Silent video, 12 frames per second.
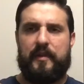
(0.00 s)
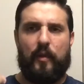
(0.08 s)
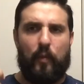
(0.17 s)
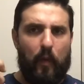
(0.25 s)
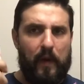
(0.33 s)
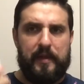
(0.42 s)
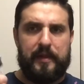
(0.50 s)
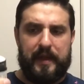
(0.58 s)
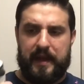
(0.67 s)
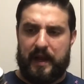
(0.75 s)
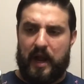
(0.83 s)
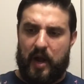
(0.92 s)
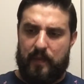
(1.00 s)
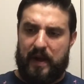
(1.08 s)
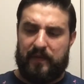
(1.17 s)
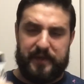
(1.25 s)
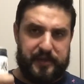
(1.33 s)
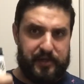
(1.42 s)
The one thing
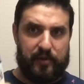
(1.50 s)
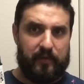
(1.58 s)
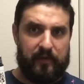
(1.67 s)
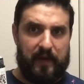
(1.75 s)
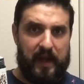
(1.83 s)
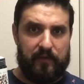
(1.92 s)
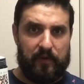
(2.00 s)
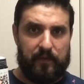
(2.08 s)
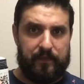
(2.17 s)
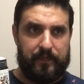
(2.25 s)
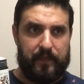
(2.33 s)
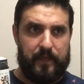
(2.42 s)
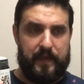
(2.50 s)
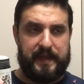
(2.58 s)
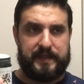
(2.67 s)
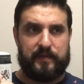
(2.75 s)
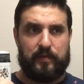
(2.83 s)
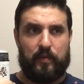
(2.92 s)
about the Shear Revival
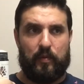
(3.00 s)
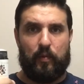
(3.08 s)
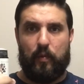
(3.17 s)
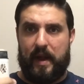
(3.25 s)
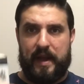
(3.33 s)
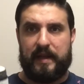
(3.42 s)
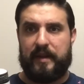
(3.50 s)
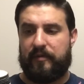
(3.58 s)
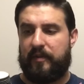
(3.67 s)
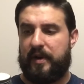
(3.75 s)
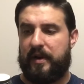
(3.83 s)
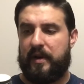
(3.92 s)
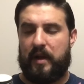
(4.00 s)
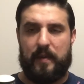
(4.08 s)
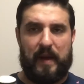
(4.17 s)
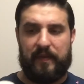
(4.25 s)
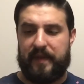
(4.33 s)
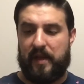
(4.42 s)
that's way different
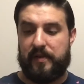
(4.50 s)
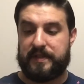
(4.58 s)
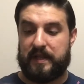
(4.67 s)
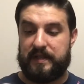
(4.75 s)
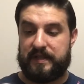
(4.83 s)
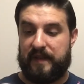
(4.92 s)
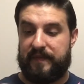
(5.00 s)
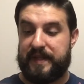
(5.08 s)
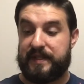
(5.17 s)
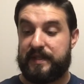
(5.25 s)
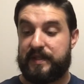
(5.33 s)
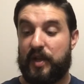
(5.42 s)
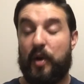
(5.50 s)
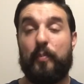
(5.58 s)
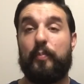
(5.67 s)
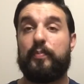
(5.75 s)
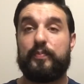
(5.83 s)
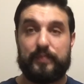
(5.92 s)
about the others is that this is
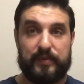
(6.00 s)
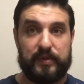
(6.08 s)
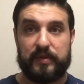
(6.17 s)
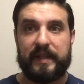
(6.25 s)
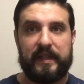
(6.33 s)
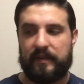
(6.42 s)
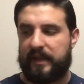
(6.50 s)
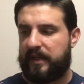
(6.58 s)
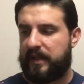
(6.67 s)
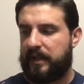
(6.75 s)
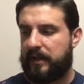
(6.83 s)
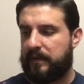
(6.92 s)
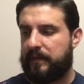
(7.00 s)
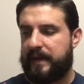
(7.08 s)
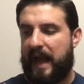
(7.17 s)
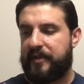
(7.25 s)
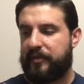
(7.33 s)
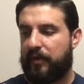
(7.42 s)
completely
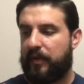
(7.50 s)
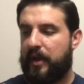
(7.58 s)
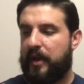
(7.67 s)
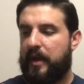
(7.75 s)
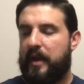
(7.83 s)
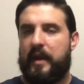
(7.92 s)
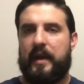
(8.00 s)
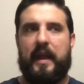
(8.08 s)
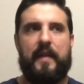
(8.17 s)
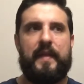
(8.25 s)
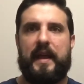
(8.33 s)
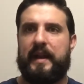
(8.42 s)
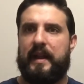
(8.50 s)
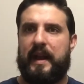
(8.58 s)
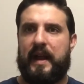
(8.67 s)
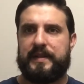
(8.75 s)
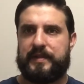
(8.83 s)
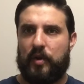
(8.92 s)
natural in that it
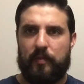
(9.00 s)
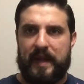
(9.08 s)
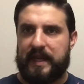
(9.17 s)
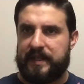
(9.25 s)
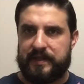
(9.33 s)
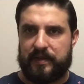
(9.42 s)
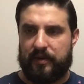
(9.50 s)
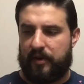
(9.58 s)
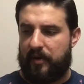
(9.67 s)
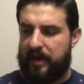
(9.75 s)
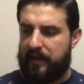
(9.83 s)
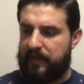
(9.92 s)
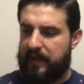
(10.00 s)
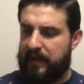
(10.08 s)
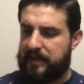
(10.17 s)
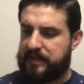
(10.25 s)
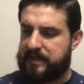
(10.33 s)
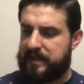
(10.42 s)
has no baking soda or anything.
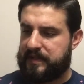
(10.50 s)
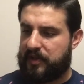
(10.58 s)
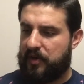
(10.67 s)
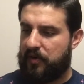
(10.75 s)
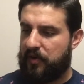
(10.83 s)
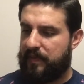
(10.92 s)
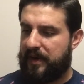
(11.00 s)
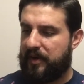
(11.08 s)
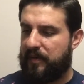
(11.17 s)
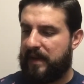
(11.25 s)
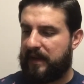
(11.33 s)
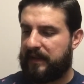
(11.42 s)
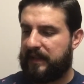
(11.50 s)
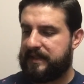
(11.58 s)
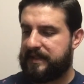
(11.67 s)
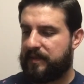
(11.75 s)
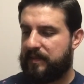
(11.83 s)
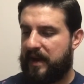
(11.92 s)
It just has the cocoa butter,
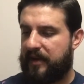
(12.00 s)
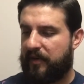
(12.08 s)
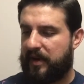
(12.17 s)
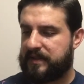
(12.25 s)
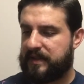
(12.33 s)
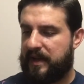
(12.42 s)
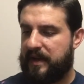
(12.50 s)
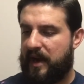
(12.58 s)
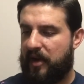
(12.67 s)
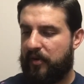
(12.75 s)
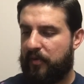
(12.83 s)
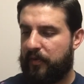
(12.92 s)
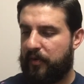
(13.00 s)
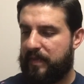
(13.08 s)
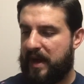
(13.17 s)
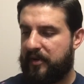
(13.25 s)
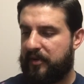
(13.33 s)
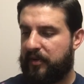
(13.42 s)
magnesium hydroxide, arrowroot
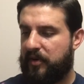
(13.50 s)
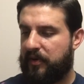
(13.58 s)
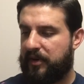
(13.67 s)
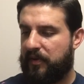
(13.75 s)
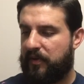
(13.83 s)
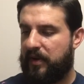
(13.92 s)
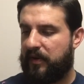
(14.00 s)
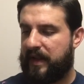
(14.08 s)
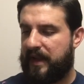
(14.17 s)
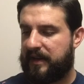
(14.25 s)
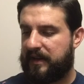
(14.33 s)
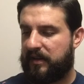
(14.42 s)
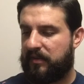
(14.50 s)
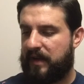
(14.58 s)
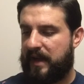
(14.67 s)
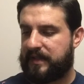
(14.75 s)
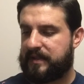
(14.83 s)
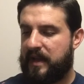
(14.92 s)
powder, coconut oil, cannadilla
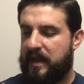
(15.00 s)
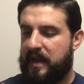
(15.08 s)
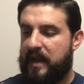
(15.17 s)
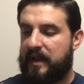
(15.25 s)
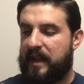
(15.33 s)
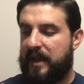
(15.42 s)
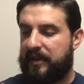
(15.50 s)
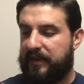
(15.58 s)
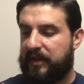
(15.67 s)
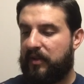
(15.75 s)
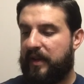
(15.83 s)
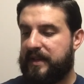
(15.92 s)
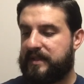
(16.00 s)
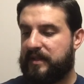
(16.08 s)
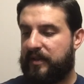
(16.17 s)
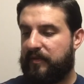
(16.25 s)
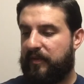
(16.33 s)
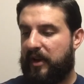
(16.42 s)
wax, cannelin clay,
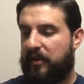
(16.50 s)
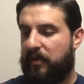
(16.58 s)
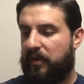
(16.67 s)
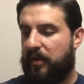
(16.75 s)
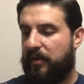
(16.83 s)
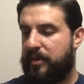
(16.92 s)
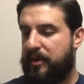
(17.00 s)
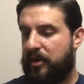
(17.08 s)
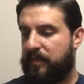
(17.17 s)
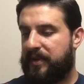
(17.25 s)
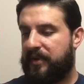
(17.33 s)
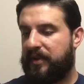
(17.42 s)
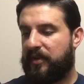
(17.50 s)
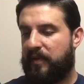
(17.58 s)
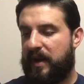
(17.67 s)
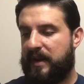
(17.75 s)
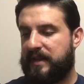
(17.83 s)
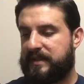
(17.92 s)
sunflower oil, therapeutic
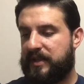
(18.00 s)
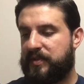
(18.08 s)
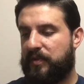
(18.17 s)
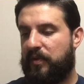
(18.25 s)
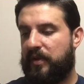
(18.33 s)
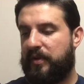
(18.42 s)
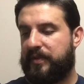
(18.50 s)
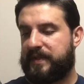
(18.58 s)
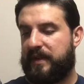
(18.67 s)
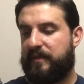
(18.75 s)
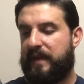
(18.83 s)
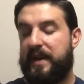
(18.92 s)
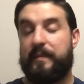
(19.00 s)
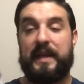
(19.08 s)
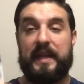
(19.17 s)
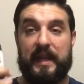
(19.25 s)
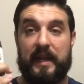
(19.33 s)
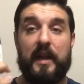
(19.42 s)
grade essential oils, and vitamin
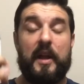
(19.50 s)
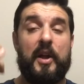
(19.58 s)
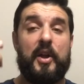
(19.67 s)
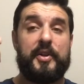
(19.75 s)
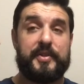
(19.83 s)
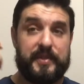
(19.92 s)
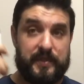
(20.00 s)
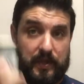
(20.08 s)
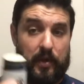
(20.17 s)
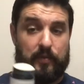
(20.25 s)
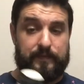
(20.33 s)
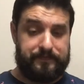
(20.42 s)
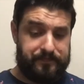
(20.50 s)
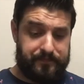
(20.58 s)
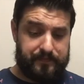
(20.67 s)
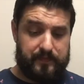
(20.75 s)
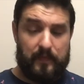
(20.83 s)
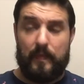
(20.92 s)
E. So
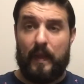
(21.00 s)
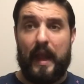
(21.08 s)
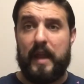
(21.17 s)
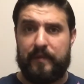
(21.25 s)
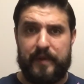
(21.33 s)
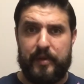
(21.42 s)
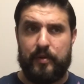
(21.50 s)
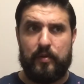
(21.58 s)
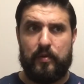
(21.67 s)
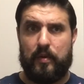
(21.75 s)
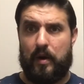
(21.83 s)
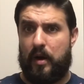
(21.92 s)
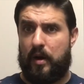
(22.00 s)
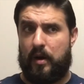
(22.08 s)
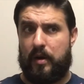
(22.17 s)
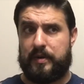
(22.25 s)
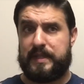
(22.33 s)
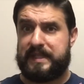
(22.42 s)
if you
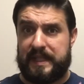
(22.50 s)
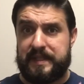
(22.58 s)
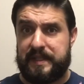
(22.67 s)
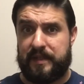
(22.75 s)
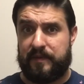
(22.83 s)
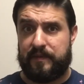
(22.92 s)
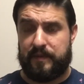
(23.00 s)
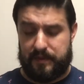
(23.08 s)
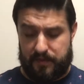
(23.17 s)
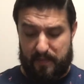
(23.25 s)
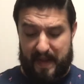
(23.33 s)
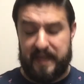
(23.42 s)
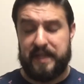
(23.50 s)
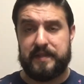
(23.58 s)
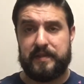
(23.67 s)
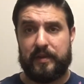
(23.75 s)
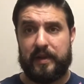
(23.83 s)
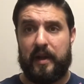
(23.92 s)
are sensitive to baking
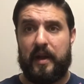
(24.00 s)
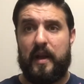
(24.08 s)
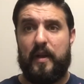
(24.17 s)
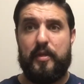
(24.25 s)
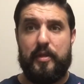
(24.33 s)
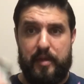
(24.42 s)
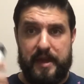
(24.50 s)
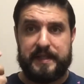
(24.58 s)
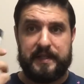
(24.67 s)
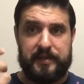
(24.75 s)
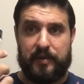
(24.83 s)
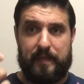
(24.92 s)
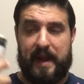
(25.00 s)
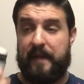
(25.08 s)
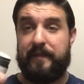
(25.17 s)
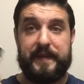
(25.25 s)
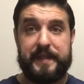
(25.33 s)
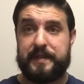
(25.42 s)
soda, this is your
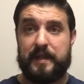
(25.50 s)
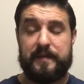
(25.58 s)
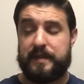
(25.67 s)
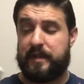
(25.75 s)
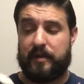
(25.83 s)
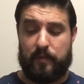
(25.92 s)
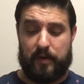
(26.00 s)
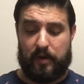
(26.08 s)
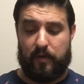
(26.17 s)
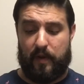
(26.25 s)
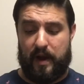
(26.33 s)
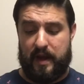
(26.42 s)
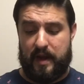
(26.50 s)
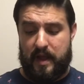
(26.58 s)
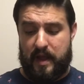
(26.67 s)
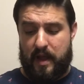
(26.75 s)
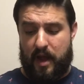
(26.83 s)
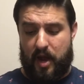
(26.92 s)
man. This stuff is going to work great.
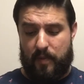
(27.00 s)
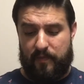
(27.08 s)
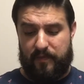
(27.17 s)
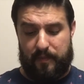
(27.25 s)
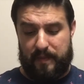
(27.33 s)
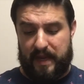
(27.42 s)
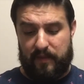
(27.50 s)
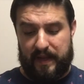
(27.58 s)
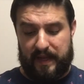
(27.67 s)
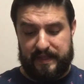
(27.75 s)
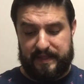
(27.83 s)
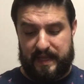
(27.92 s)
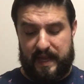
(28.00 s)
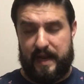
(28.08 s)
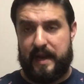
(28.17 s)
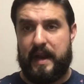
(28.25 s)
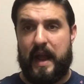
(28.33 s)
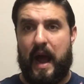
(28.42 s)
For me, like I
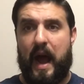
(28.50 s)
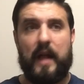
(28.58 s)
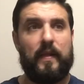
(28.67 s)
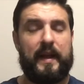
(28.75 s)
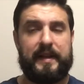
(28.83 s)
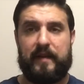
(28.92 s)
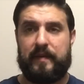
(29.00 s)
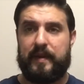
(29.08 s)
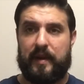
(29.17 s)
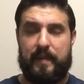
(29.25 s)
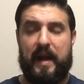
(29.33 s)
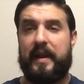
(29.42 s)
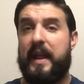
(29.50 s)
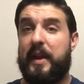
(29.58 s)
said, I liked everything about it.